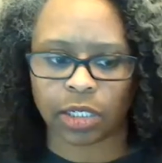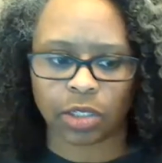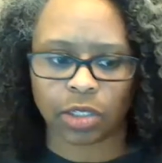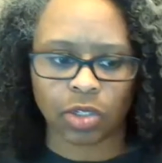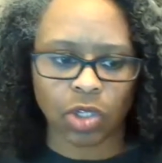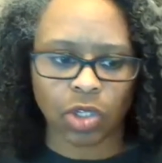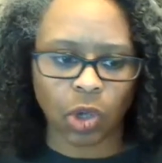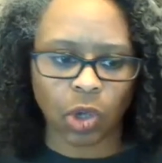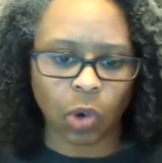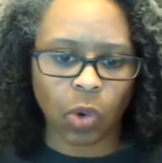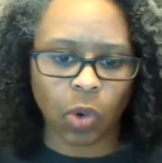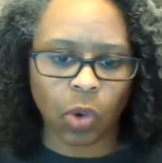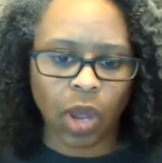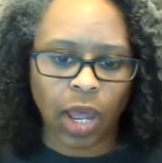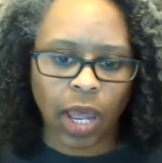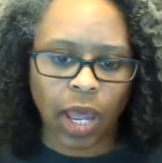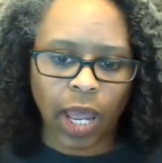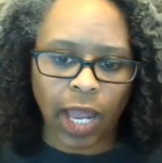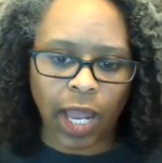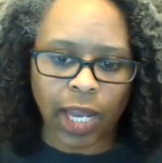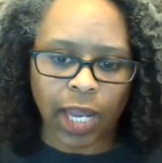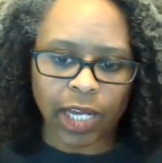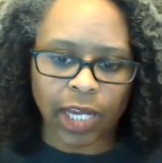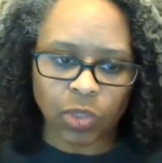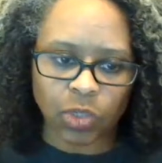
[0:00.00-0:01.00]
And so,
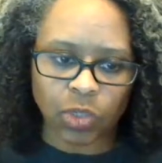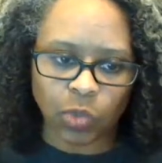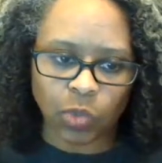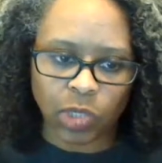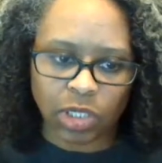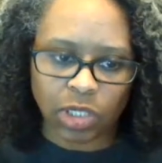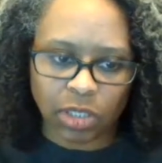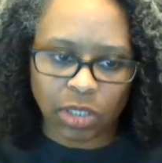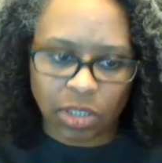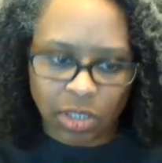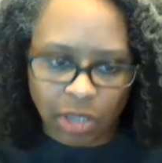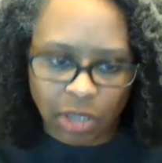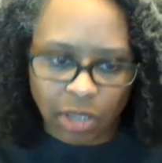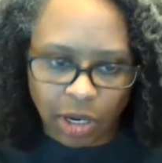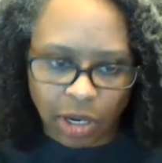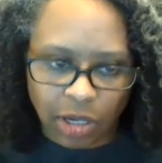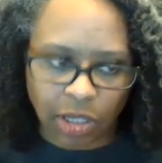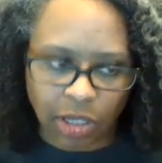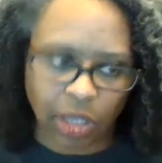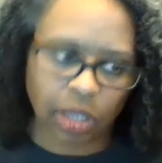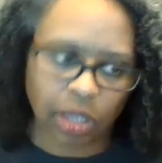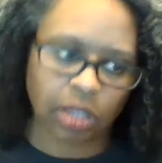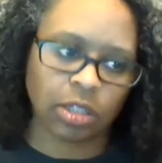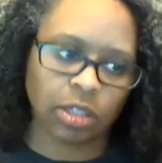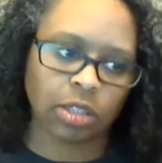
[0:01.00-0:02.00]
as we
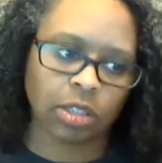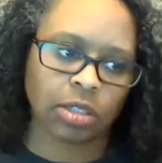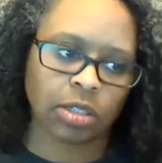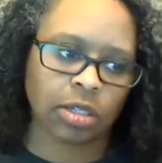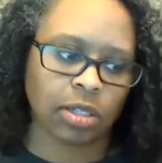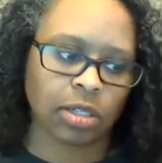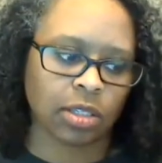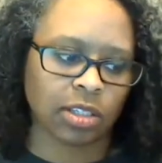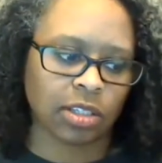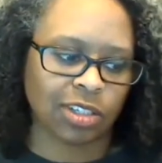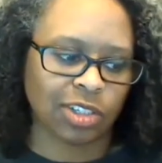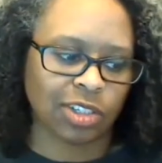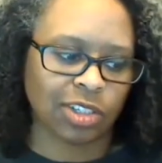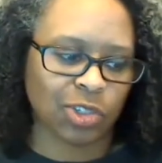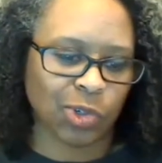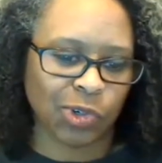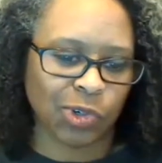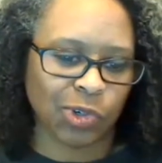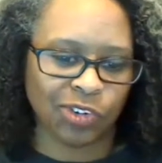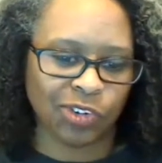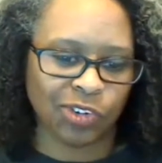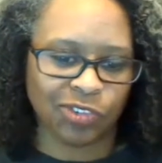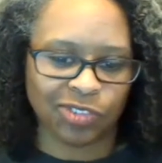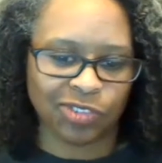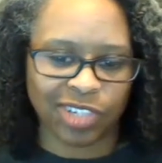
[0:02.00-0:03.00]
dug into the
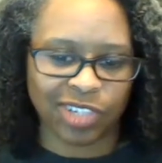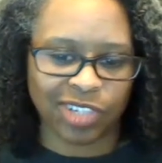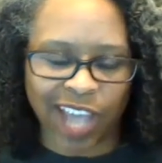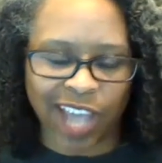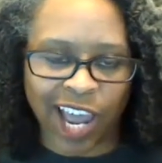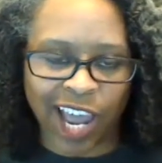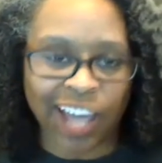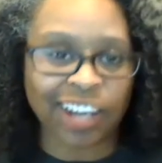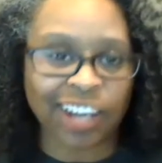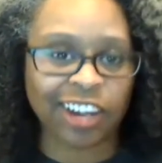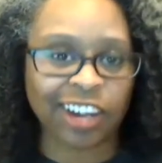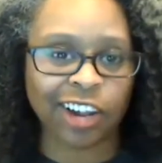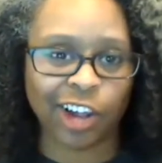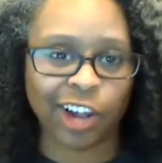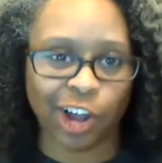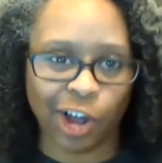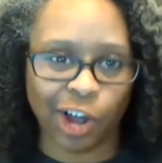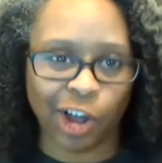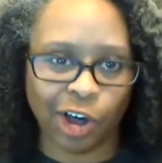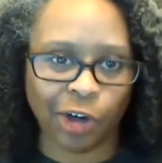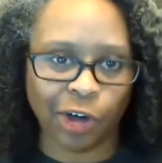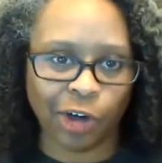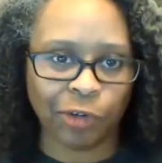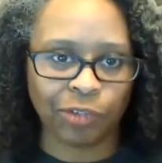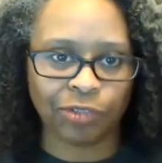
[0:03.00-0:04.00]
sort of data
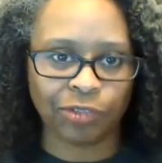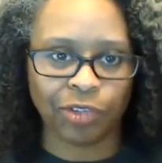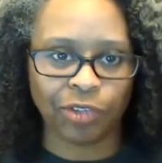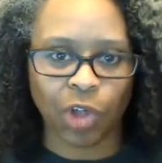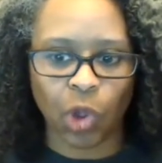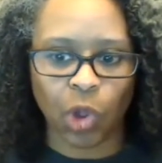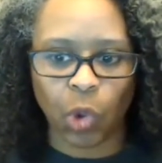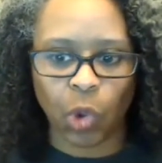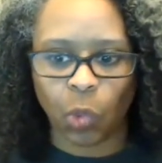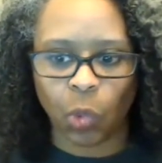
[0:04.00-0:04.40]
of